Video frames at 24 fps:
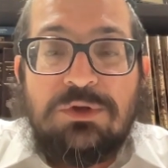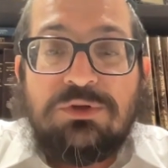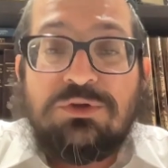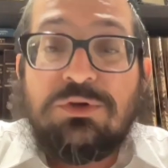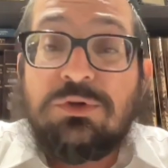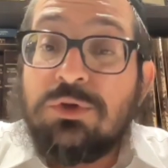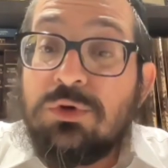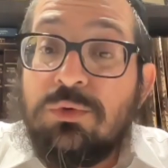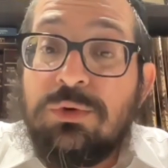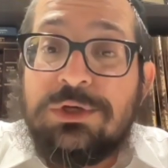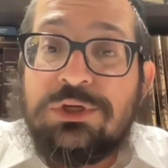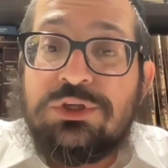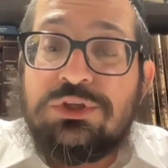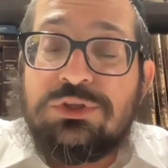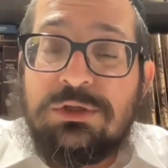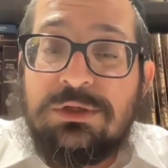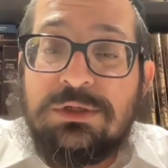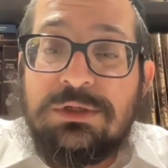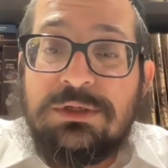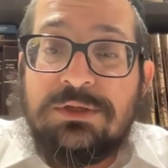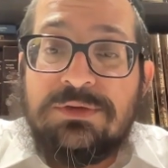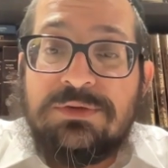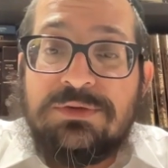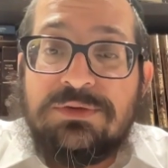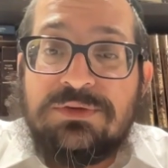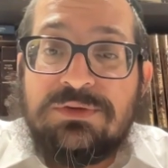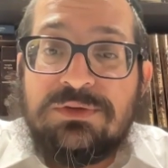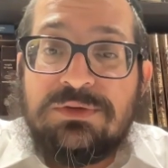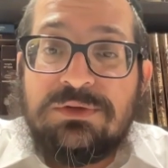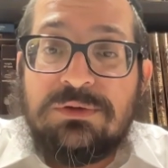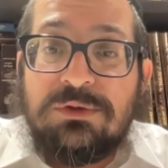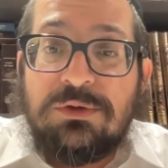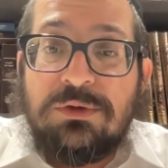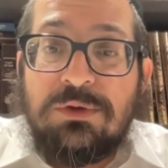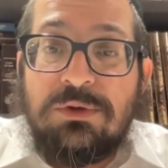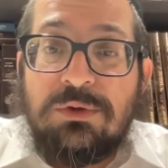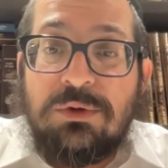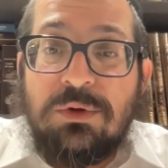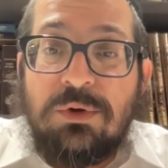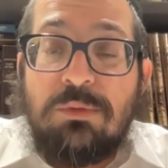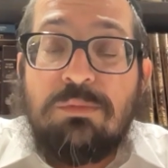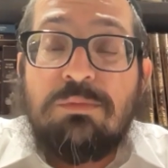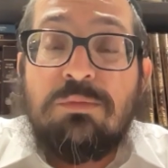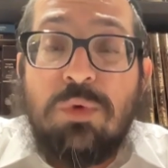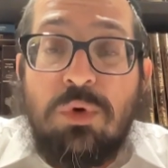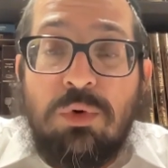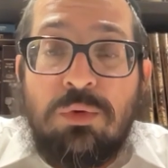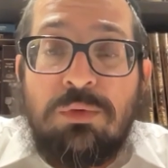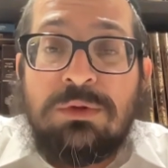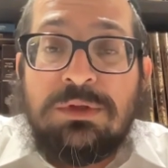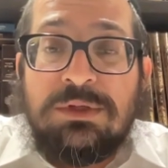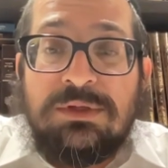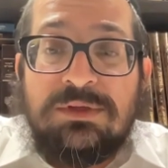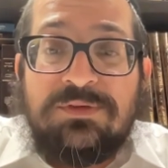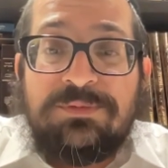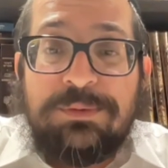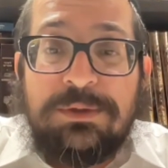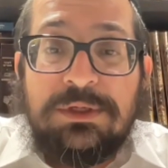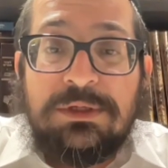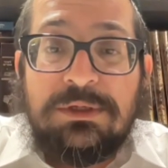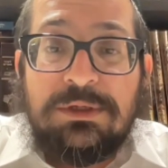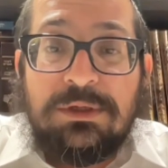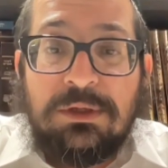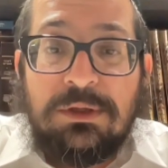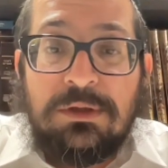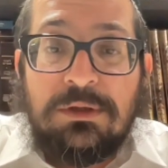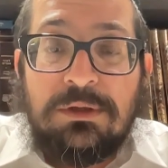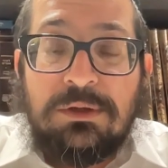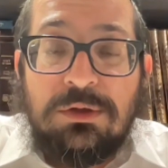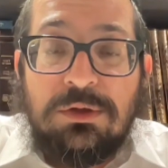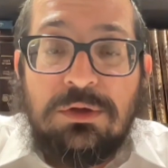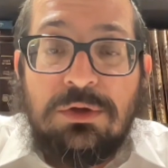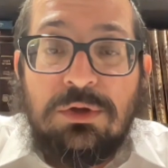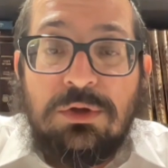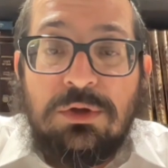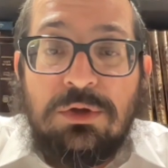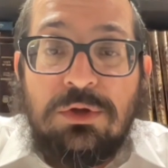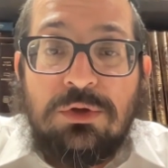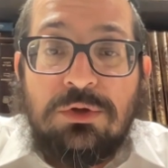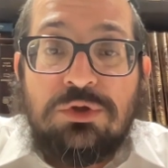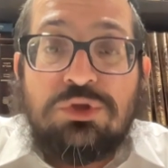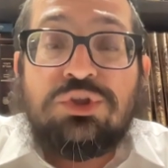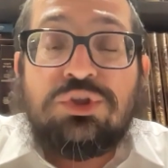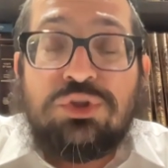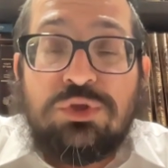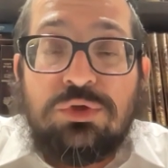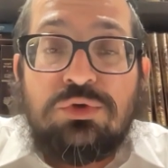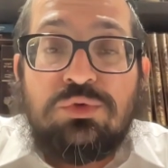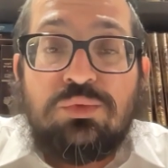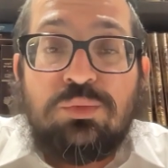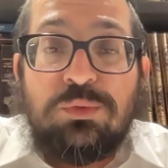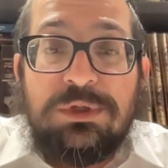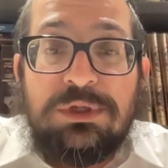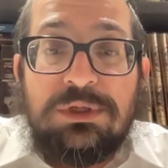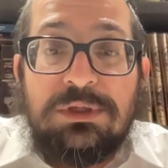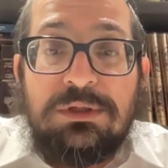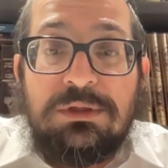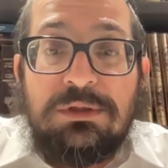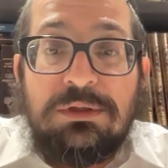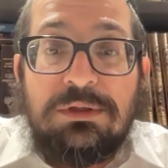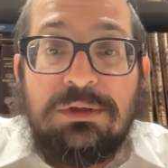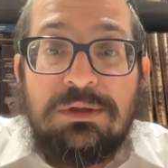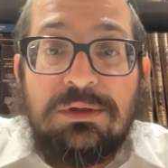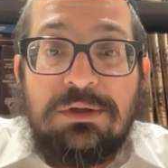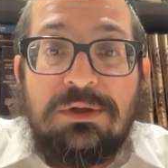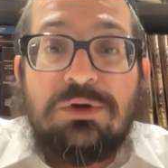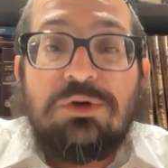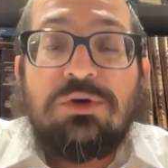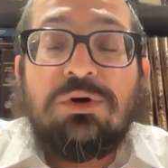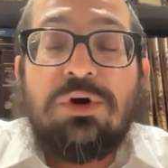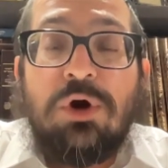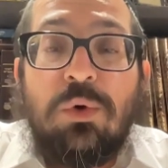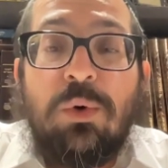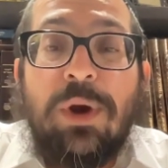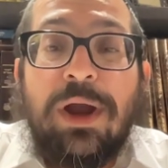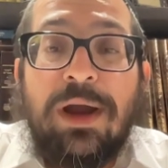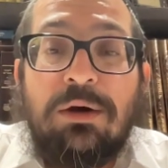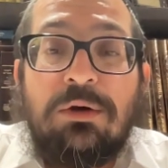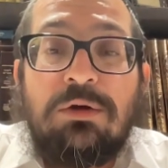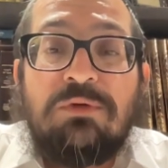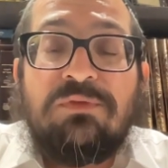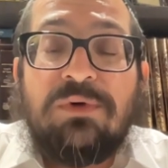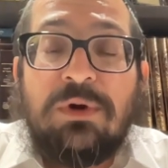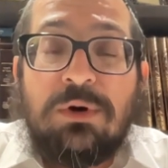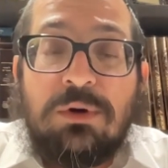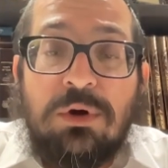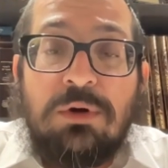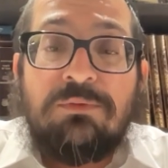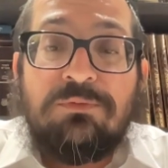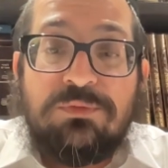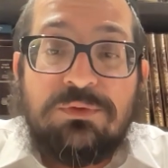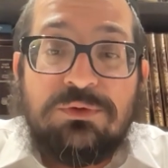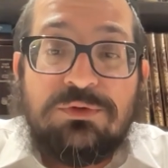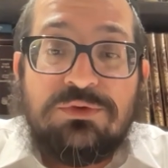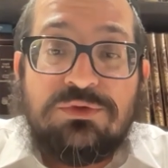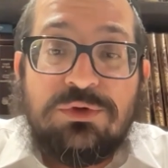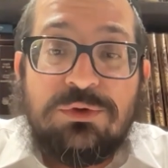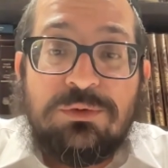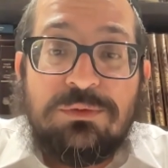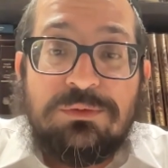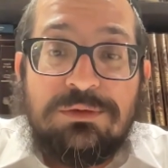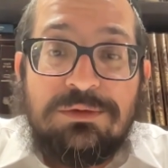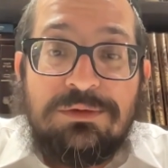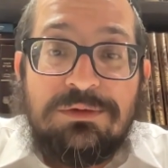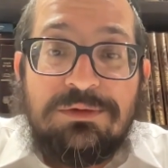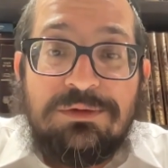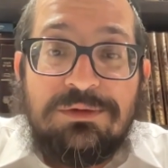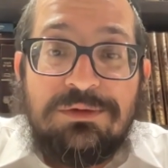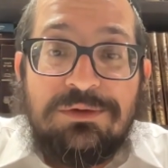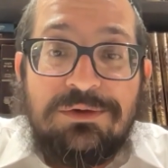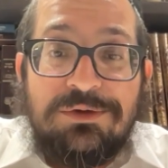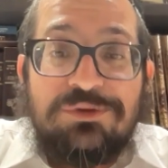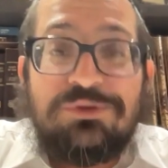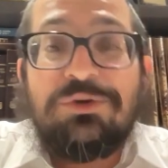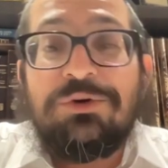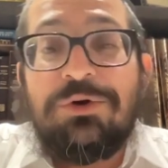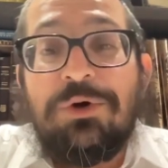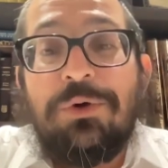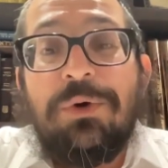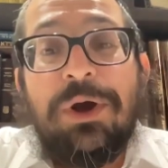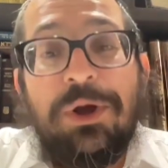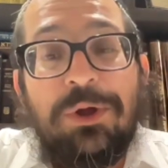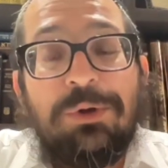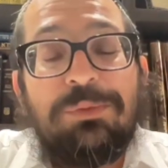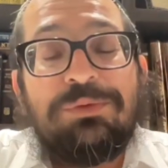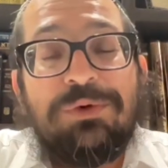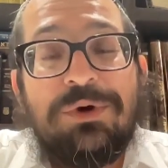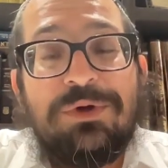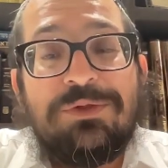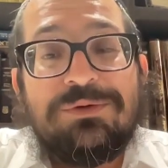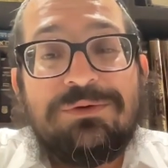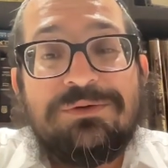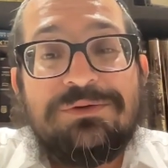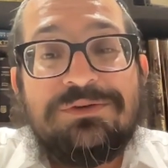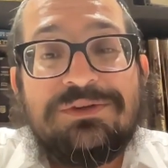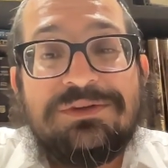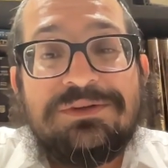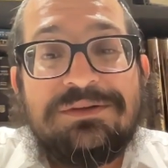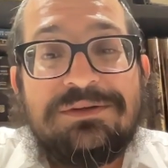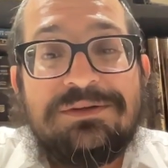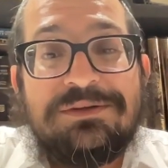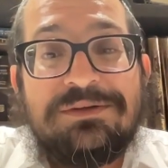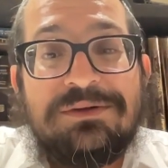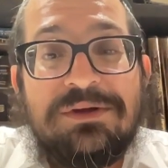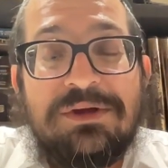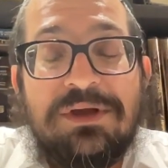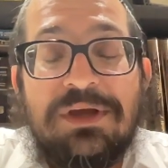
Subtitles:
So the question is, morally speaking, should we go out of our comfort zone to go help others?